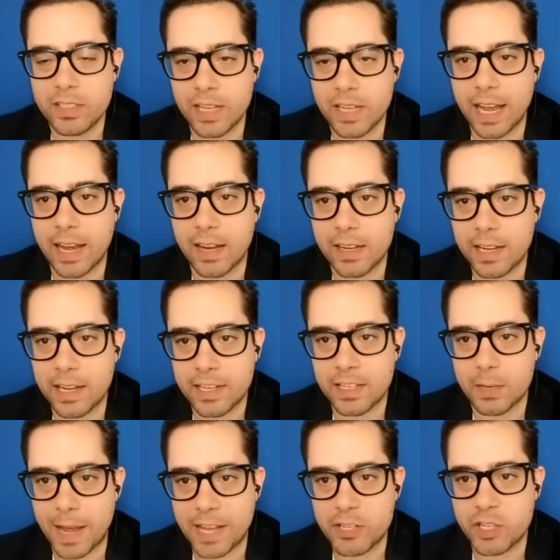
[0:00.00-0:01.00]
Yeah. Lots
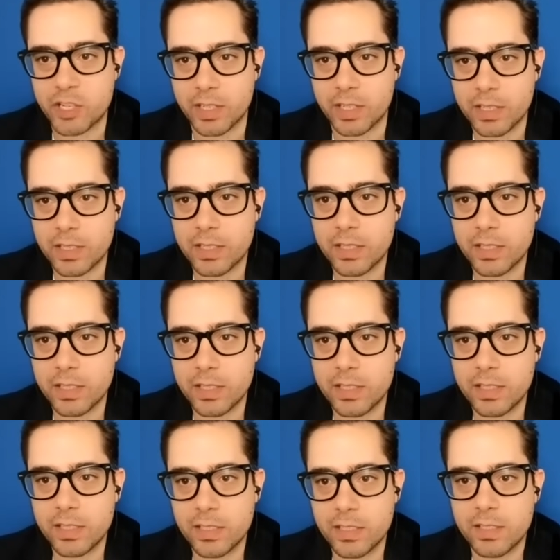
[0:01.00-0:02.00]
imagine. of tears and
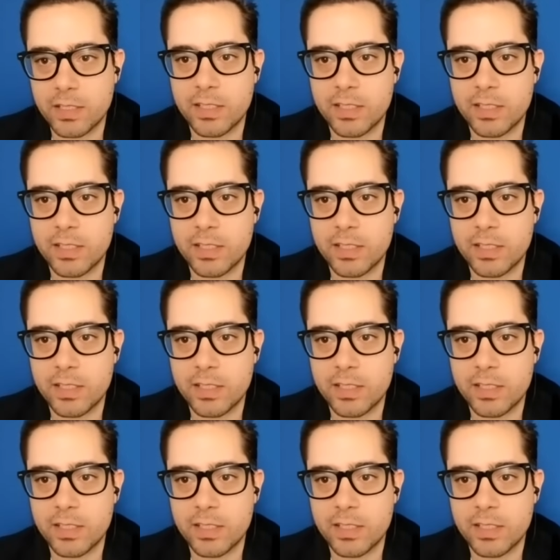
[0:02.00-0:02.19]
crying. I was